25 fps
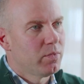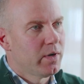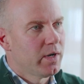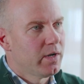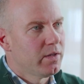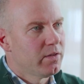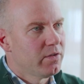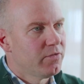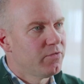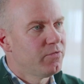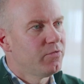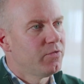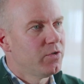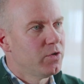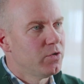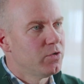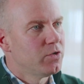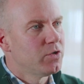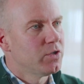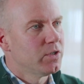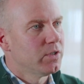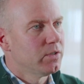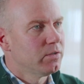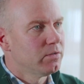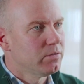where the
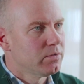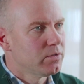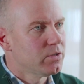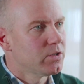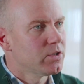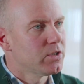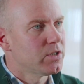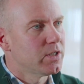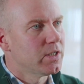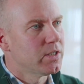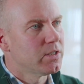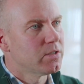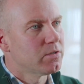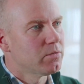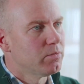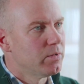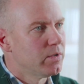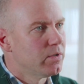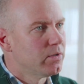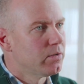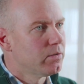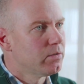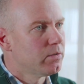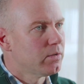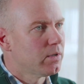future sits
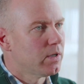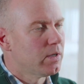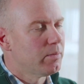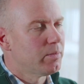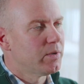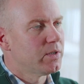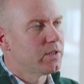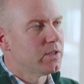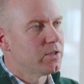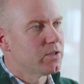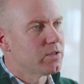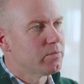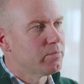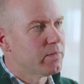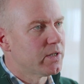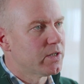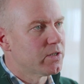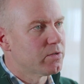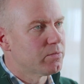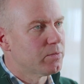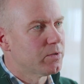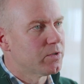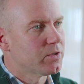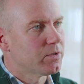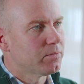with hypertension
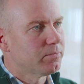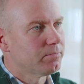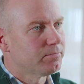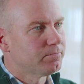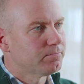management.